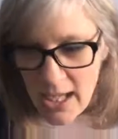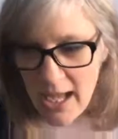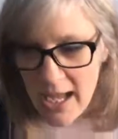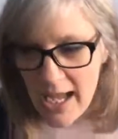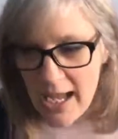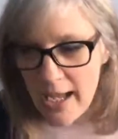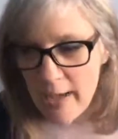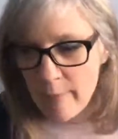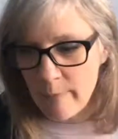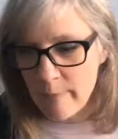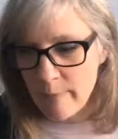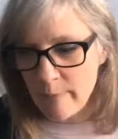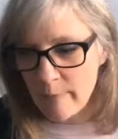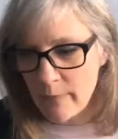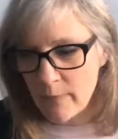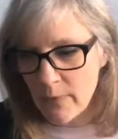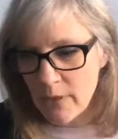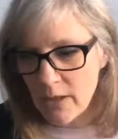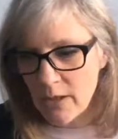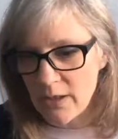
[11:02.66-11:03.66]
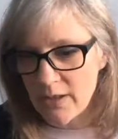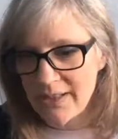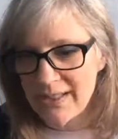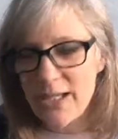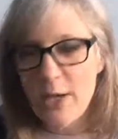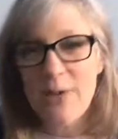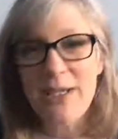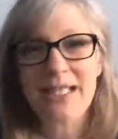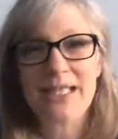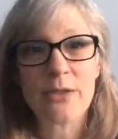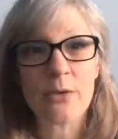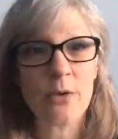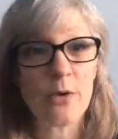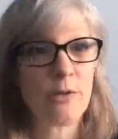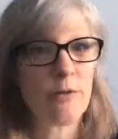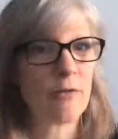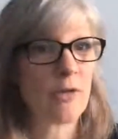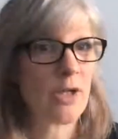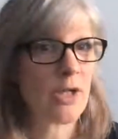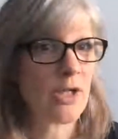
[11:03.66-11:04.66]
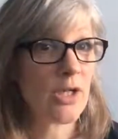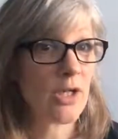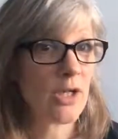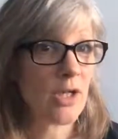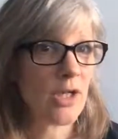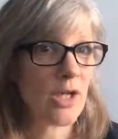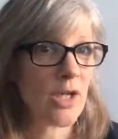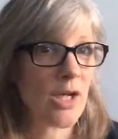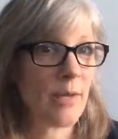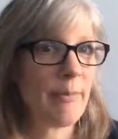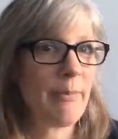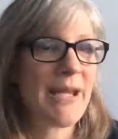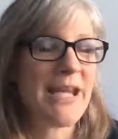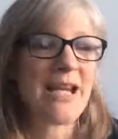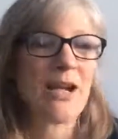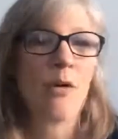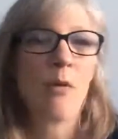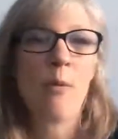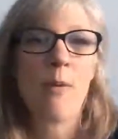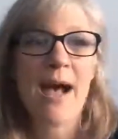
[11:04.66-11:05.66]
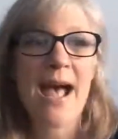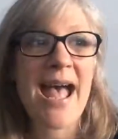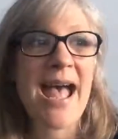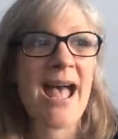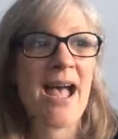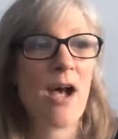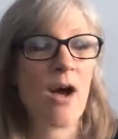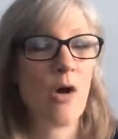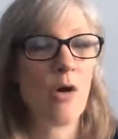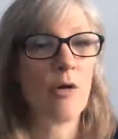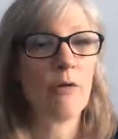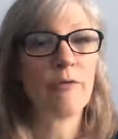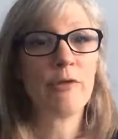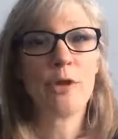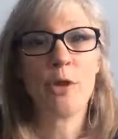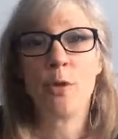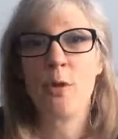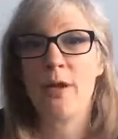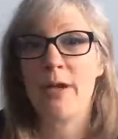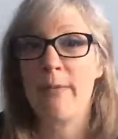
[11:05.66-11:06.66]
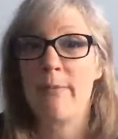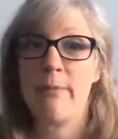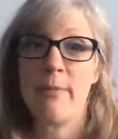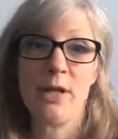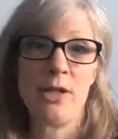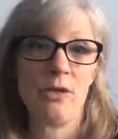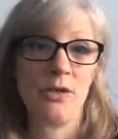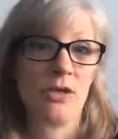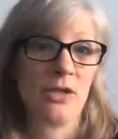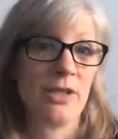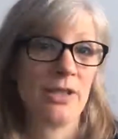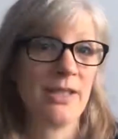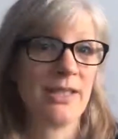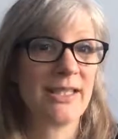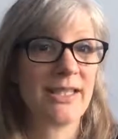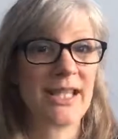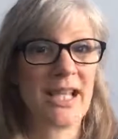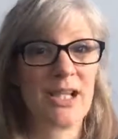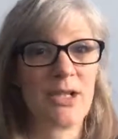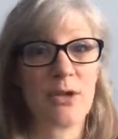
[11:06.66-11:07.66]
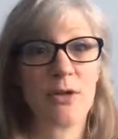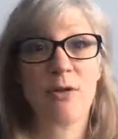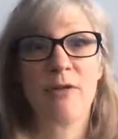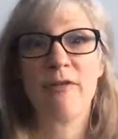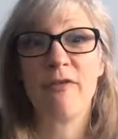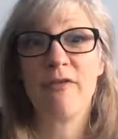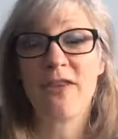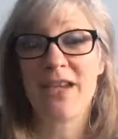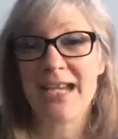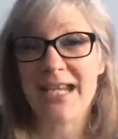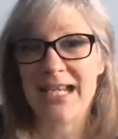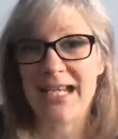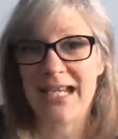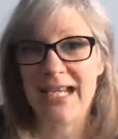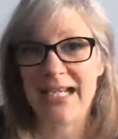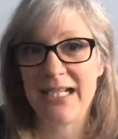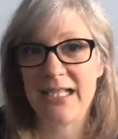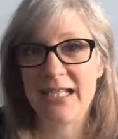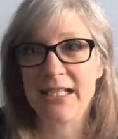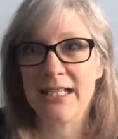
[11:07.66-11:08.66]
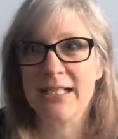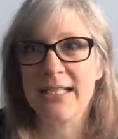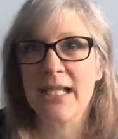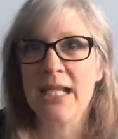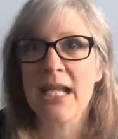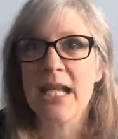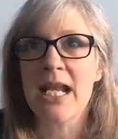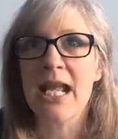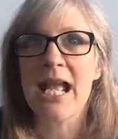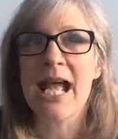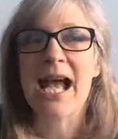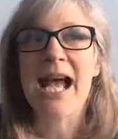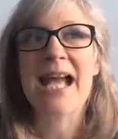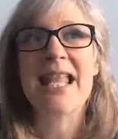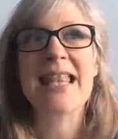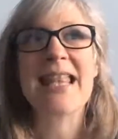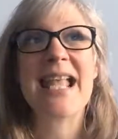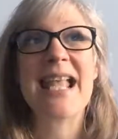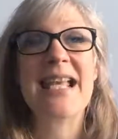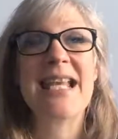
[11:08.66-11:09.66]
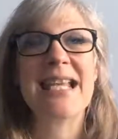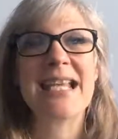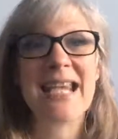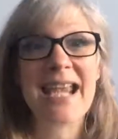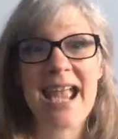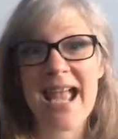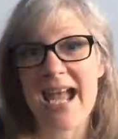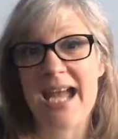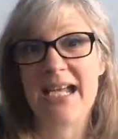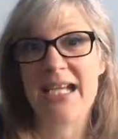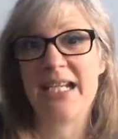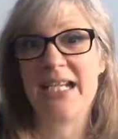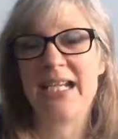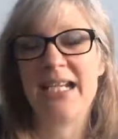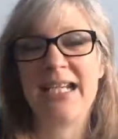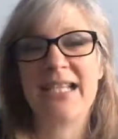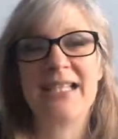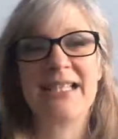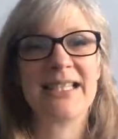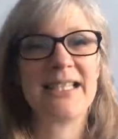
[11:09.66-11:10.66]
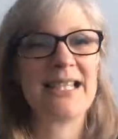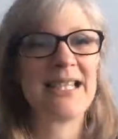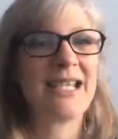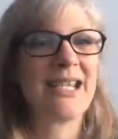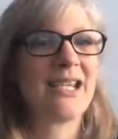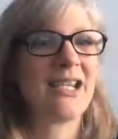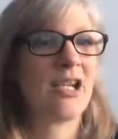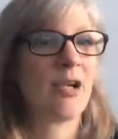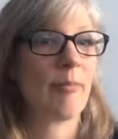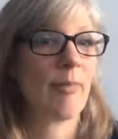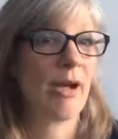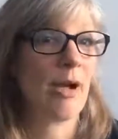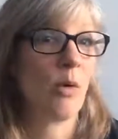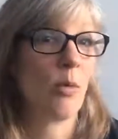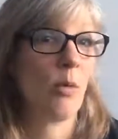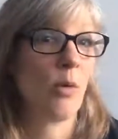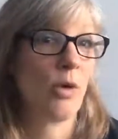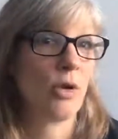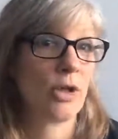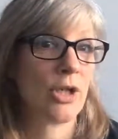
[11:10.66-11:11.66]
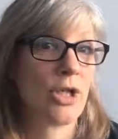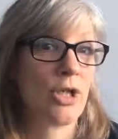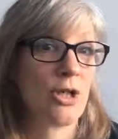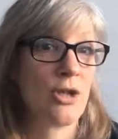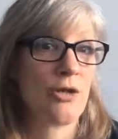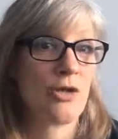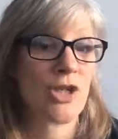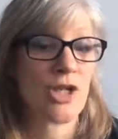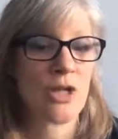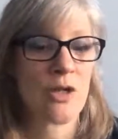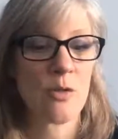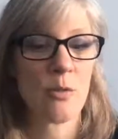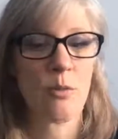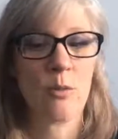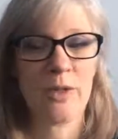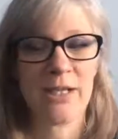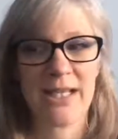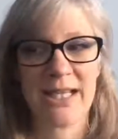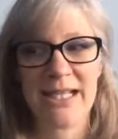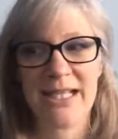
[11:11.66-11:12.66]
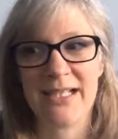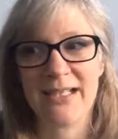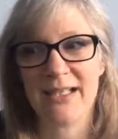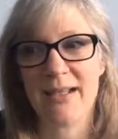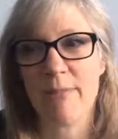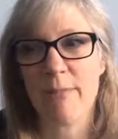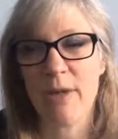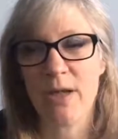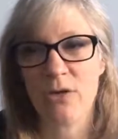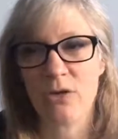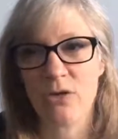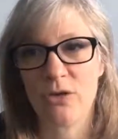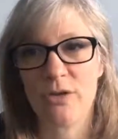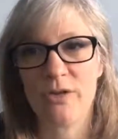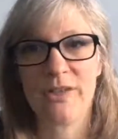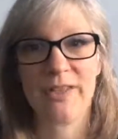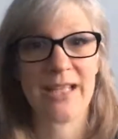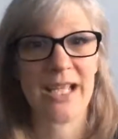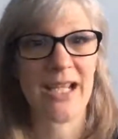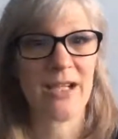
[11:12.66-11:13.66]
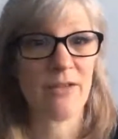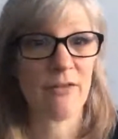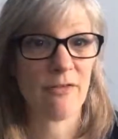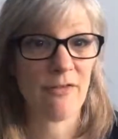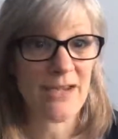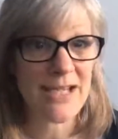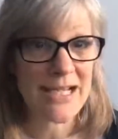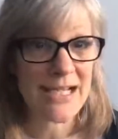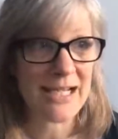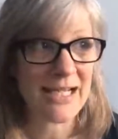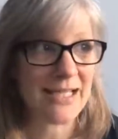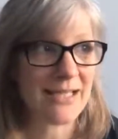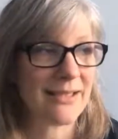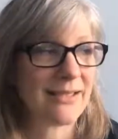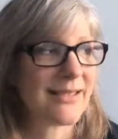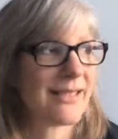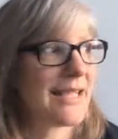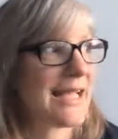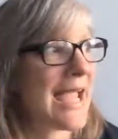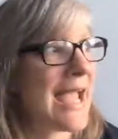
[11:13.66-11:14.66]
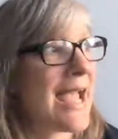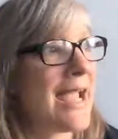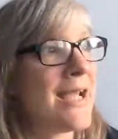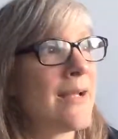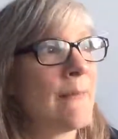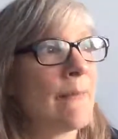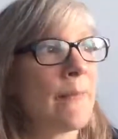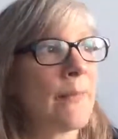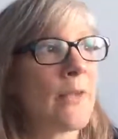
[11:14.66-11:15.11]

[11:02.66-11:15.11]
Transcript: So it's sort of being aware of your emotions and your feelings, and then again it's thinking about what can you do with these emotions and feelings, okay?